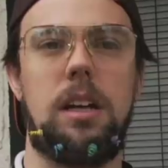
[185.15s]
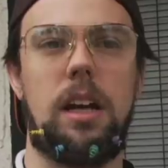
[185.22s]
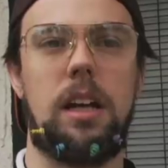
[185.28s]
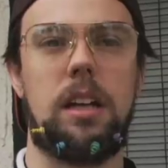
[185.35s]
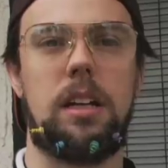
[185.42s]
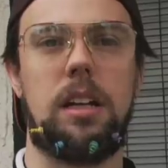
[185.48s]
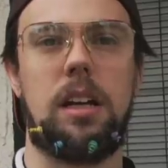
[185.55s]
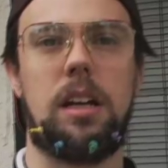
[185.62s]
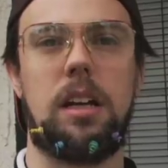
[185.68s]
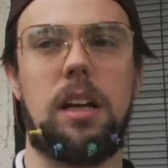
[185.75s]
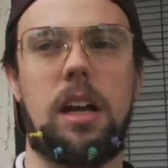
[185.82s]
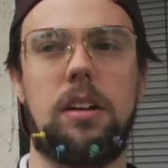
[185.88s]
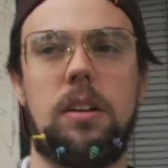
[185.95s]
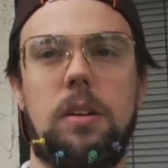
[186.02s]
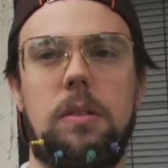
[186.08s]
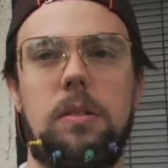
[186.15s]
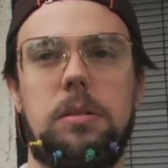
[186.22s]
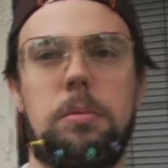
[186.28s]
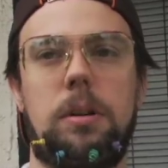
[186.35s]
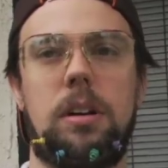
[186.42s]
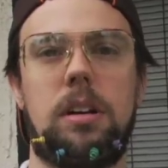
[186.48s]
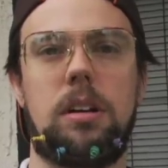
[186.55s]
And that dude was
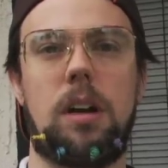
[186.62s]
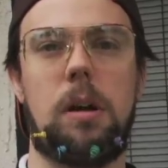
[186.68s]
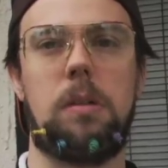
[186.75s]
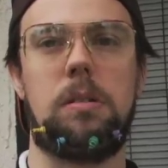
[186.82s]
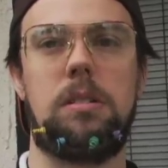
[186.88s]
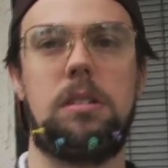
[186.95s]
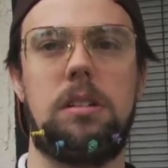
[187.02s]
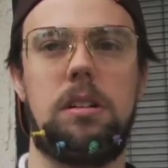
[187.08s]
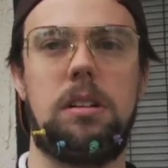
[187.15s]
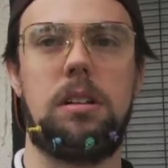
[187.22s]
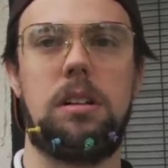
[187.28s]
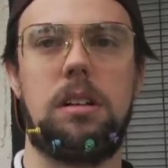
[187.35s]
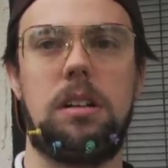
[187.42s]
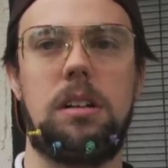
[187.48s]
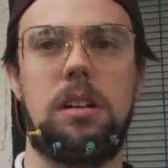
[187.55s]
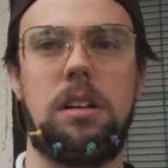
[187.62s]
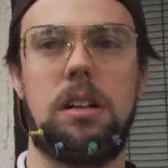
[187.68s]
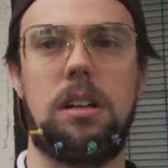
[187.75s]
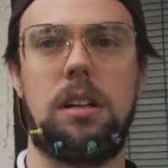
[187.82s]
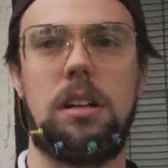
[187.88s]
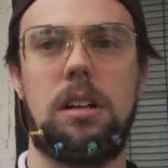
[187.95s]
pretty cool. And one time this